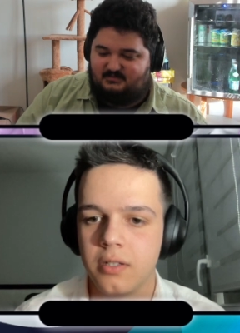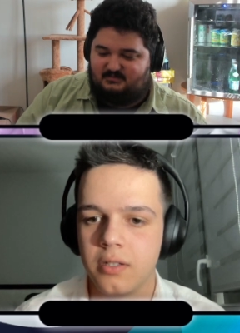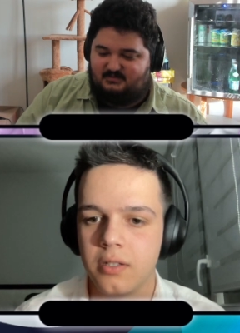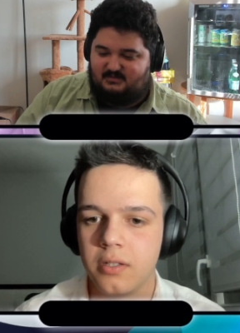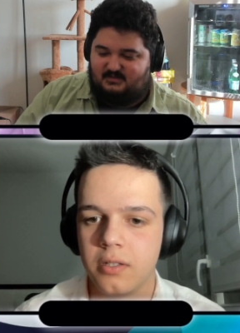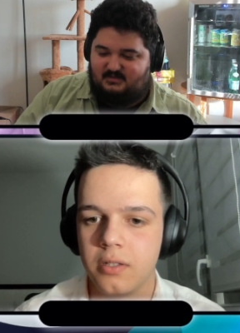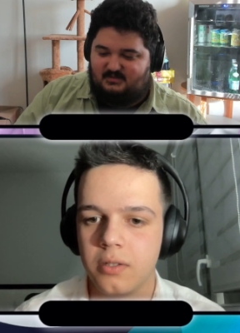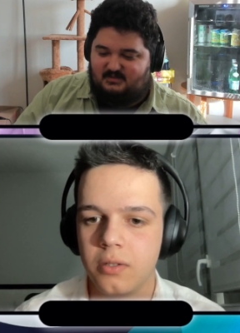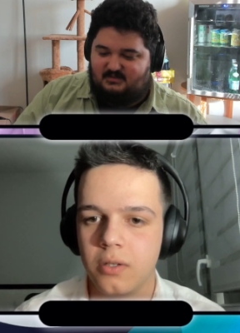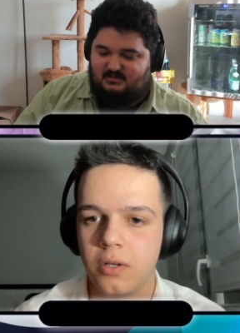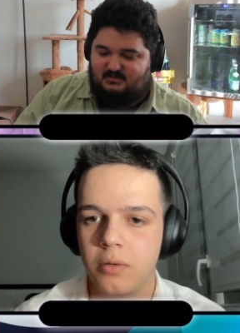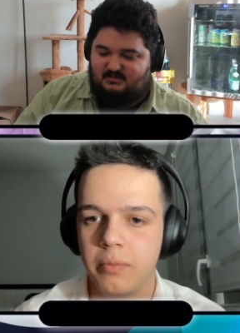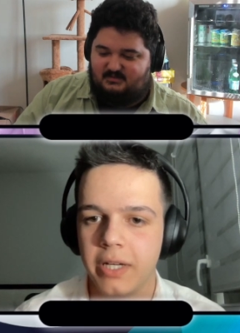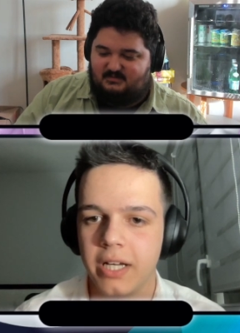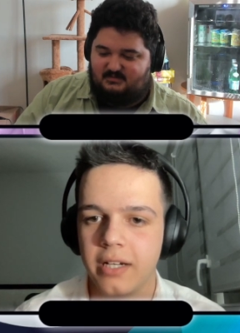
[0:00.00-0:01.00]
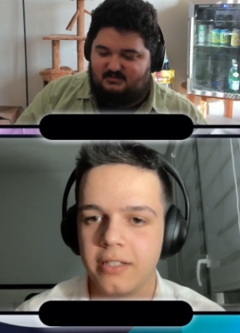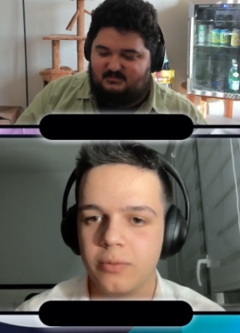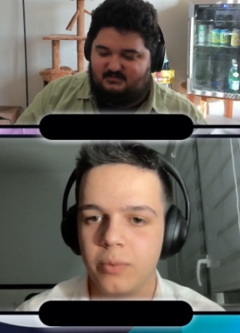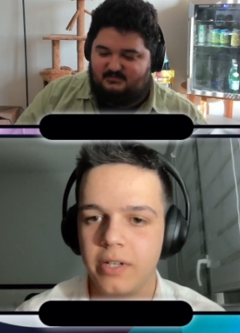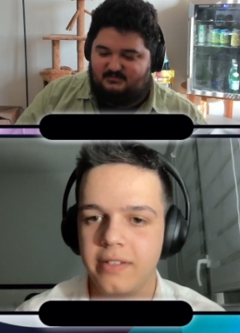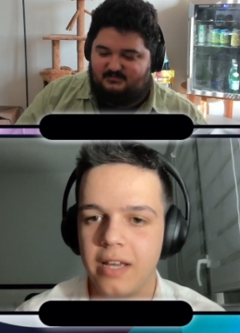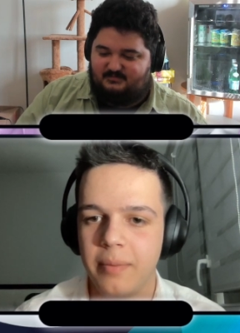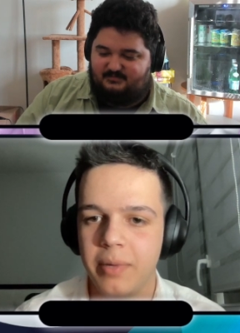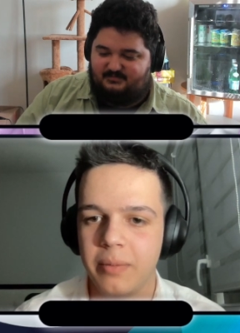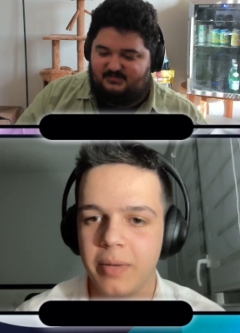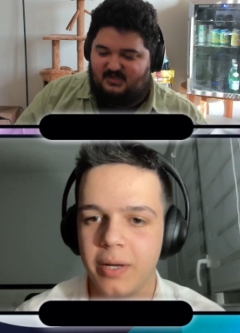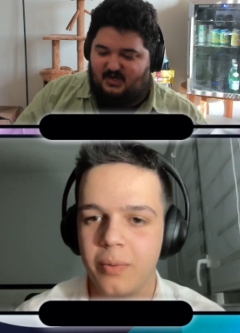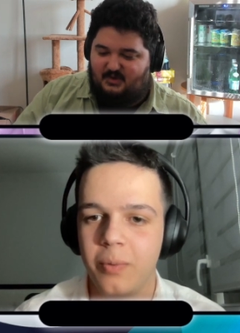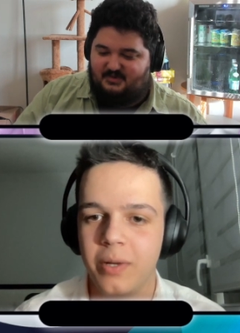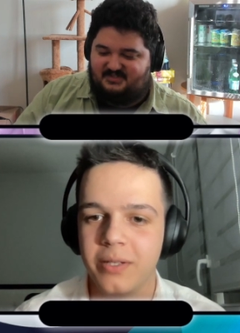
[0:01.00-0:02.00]
Speaker 1: god. Oh my god, he's one tapping.
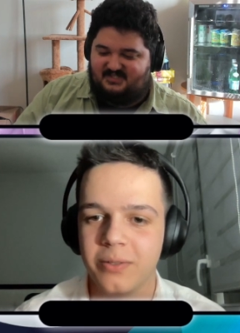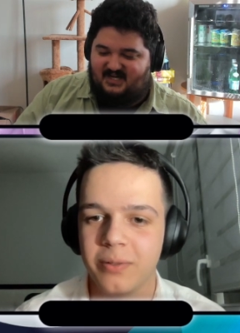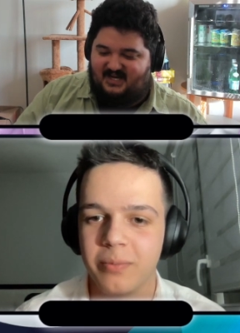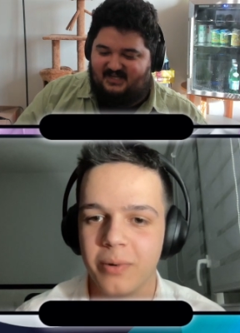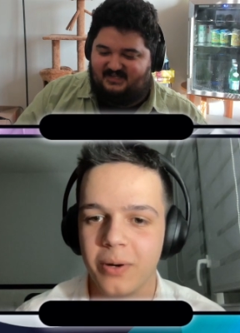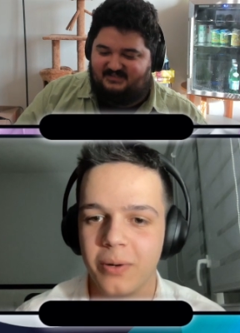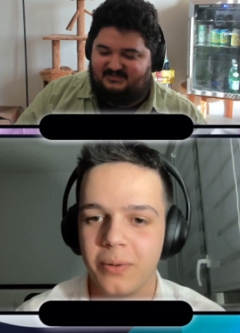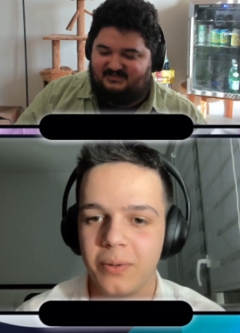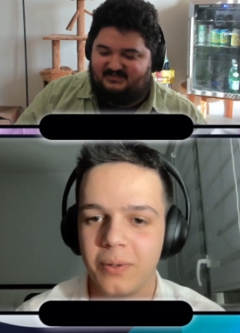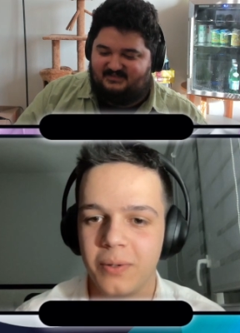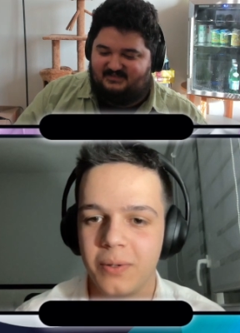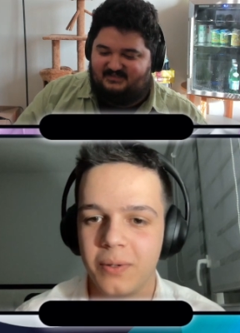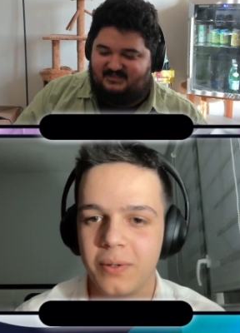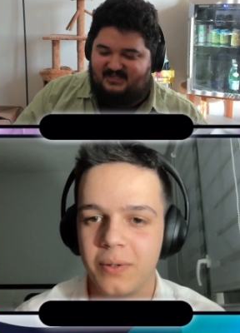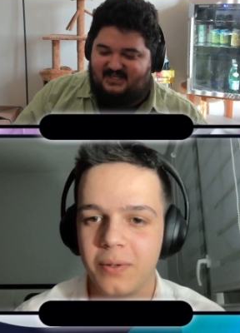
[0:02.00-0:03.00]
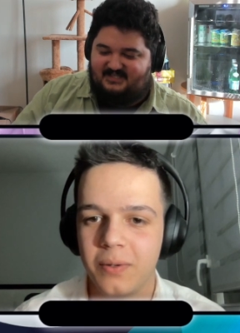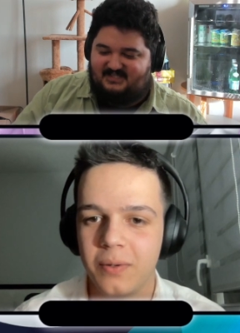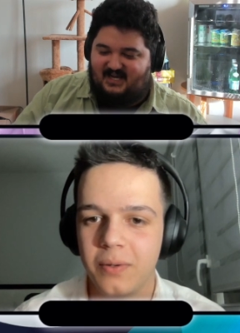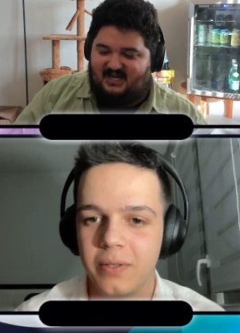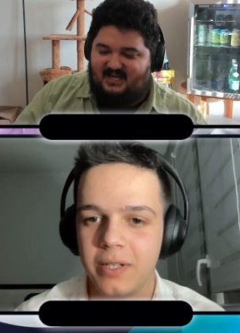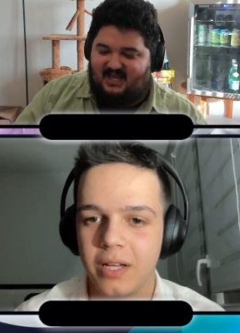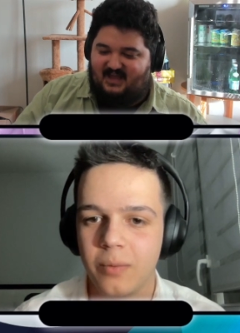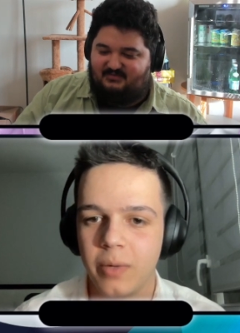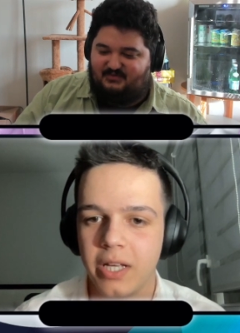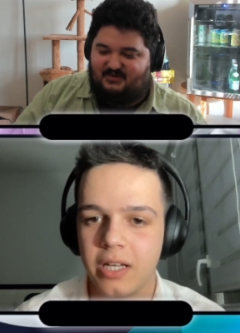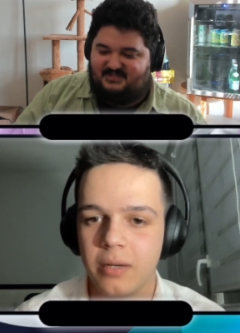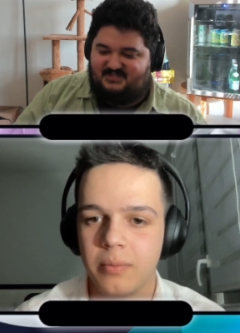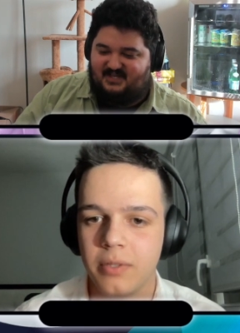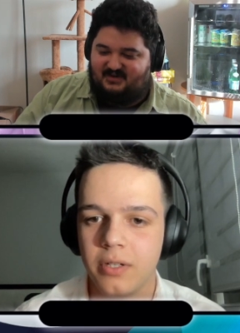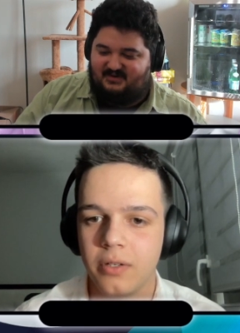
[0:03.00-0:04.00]
No, he's not. He's not even halfway
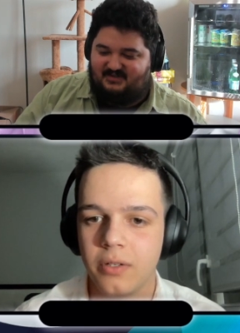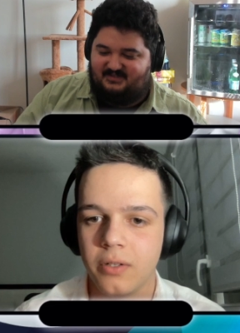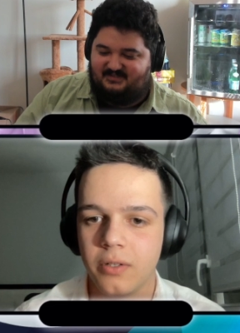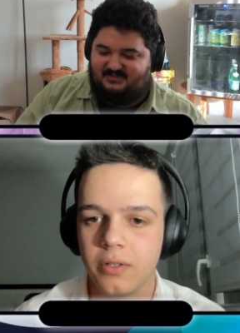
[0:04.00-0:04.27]
scary.